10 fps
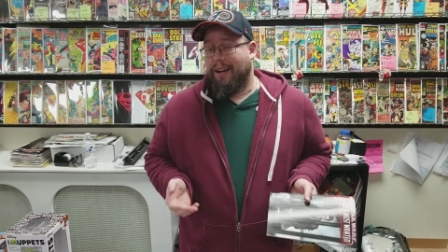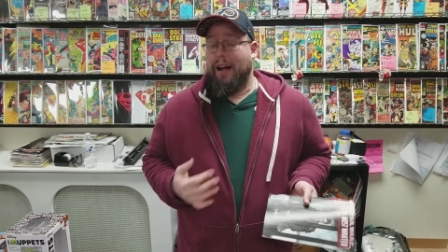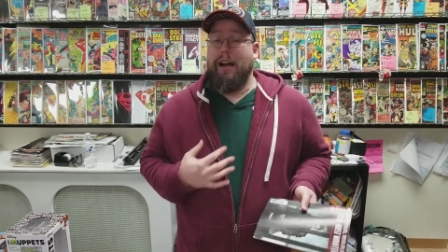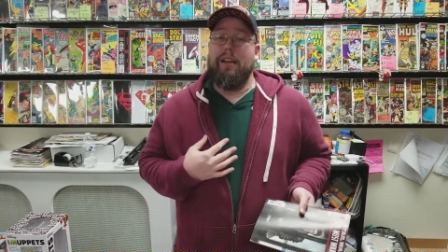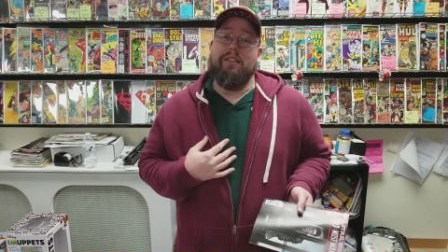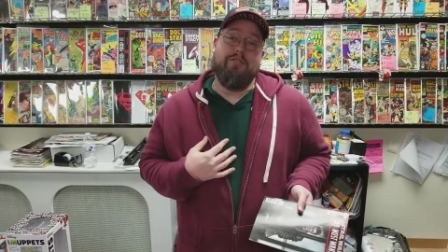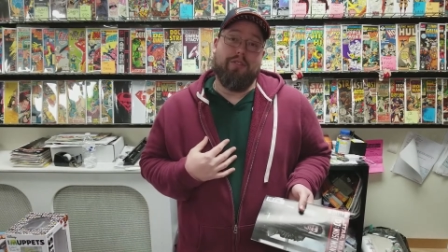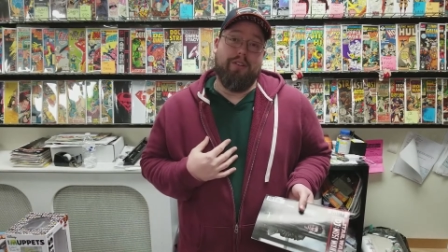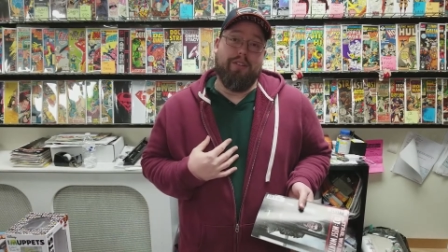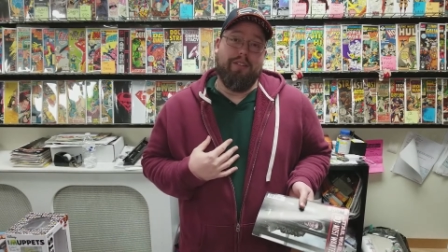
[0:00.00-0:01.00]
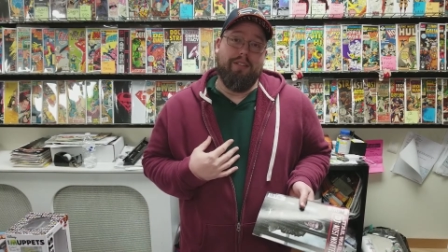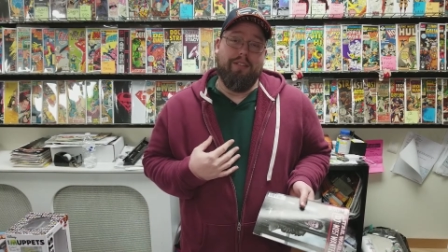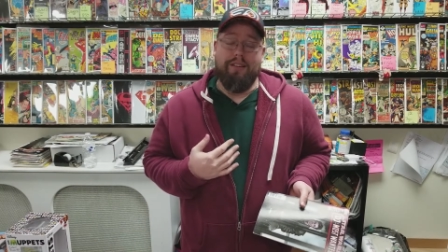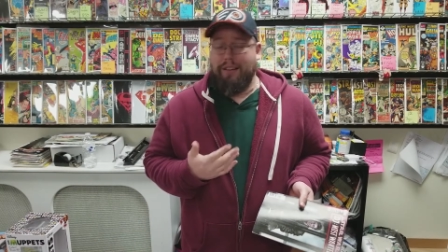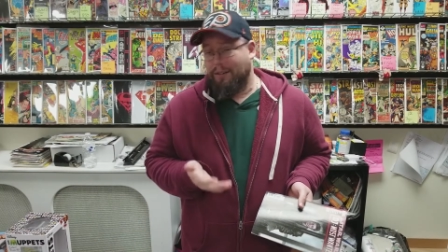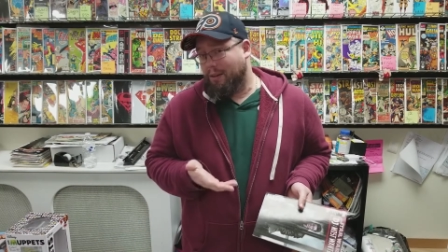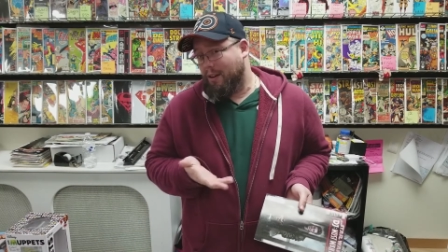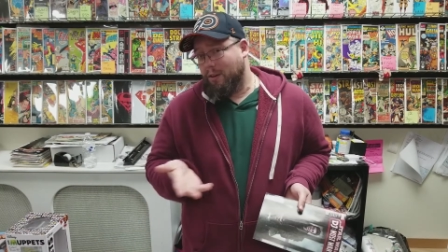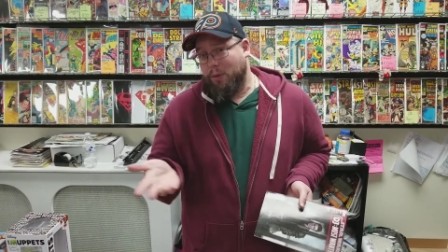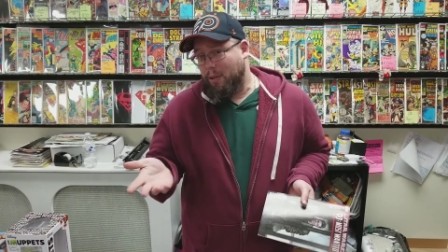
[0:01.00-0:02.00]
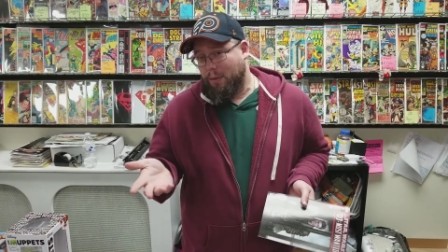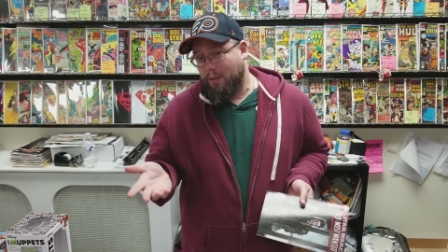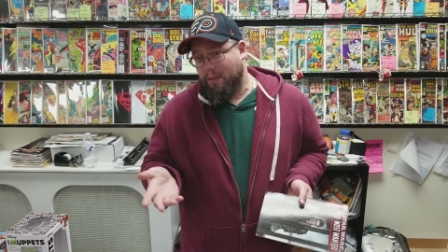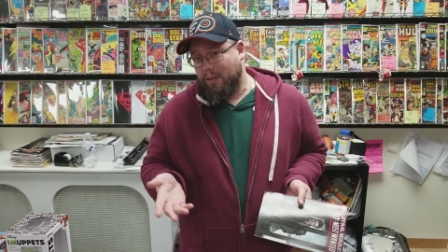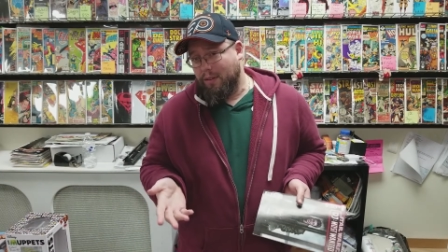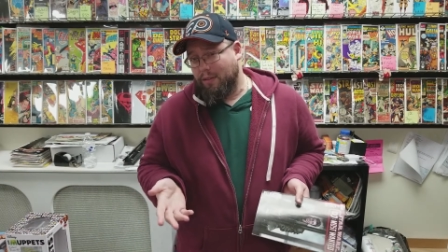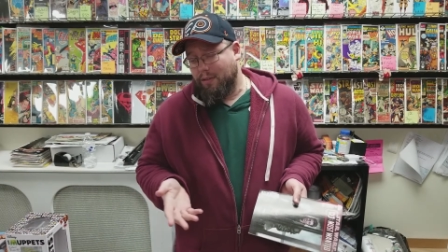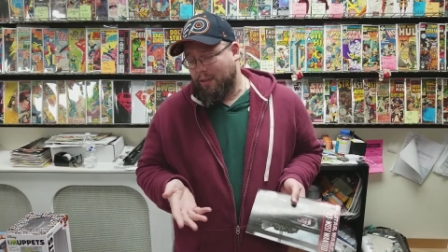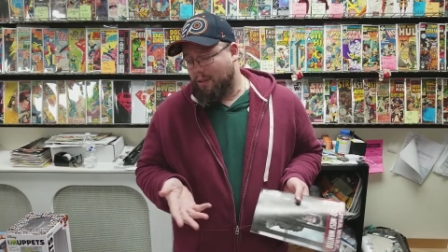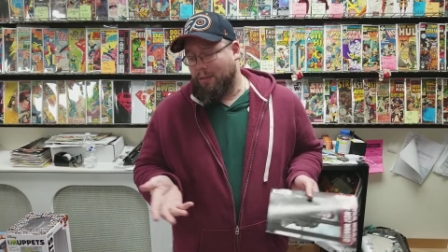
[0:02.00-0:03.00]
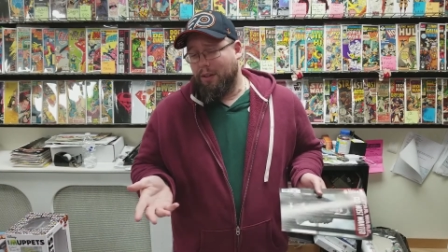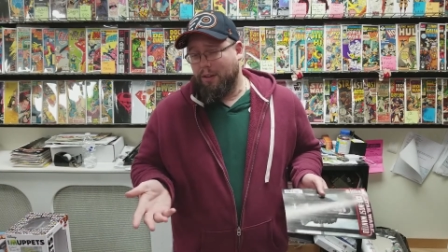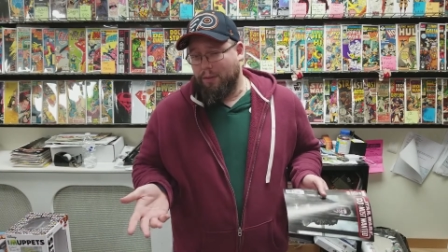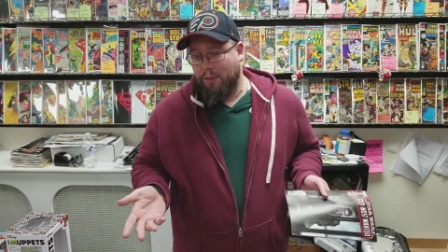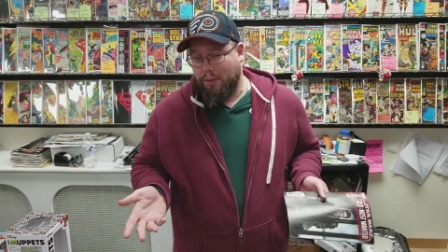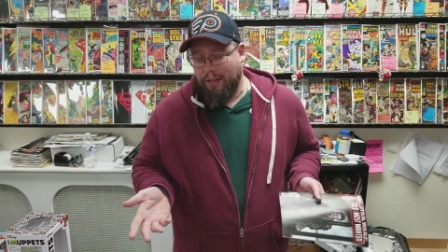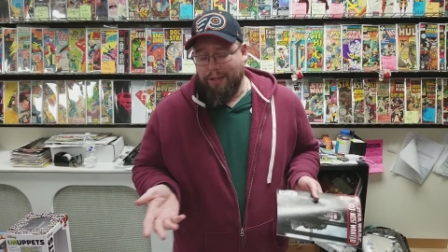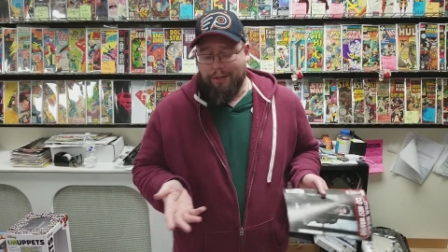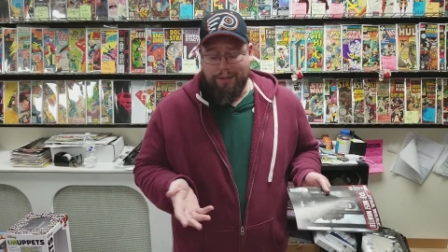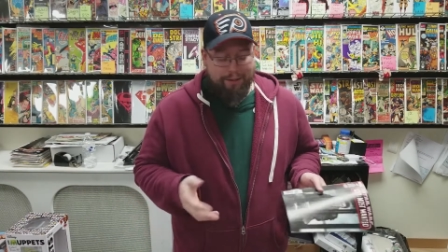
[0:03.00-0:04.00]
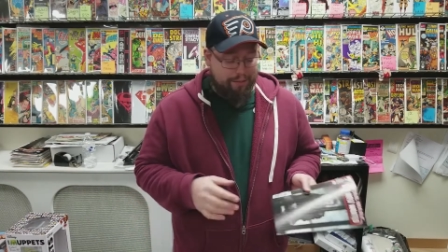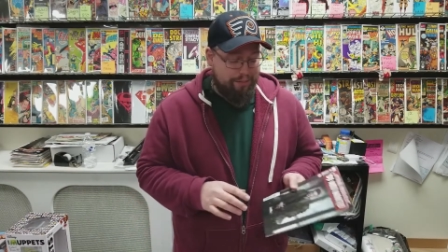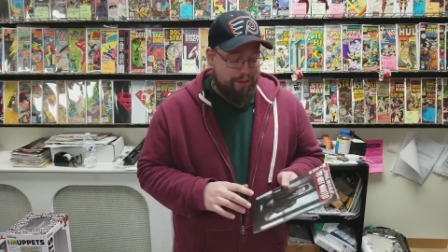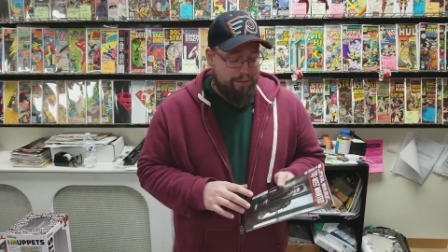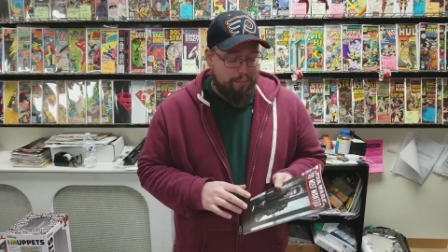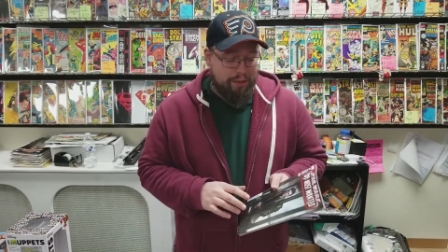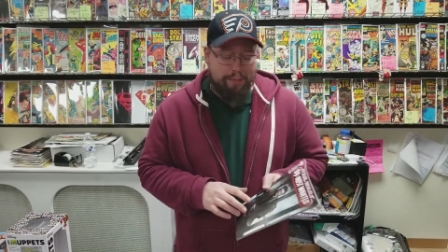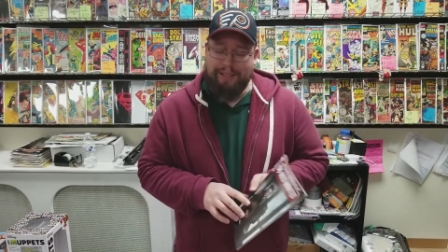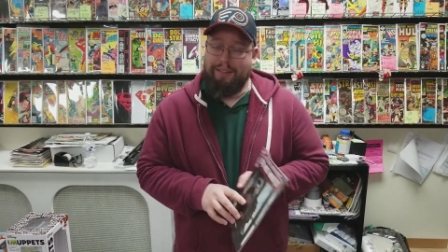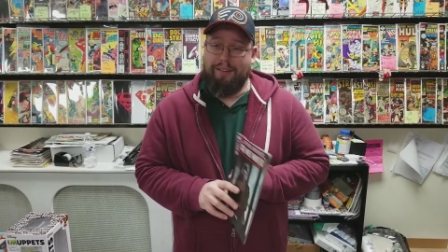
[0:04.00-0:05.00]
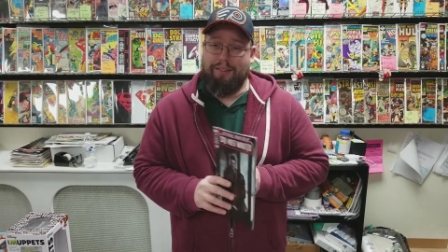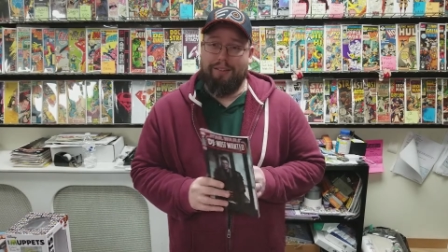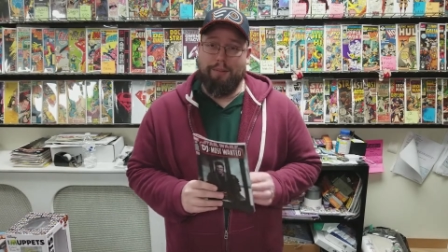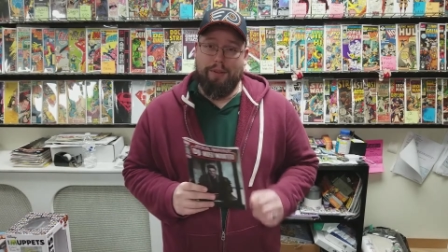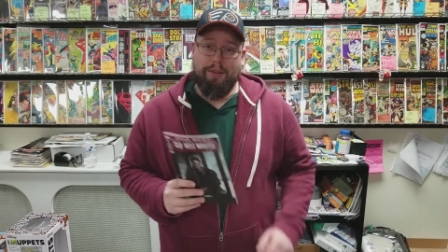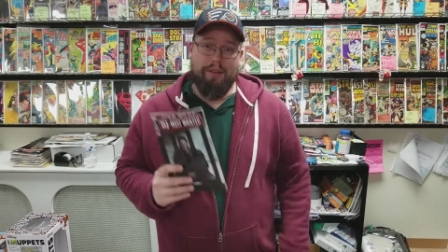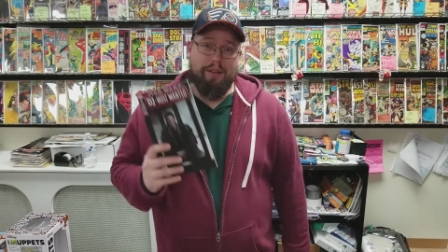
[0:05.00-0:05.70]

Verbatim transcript: I enjoyed it, and I don't care what you think, and I don't care if you like it or you don't. But let me tell you something.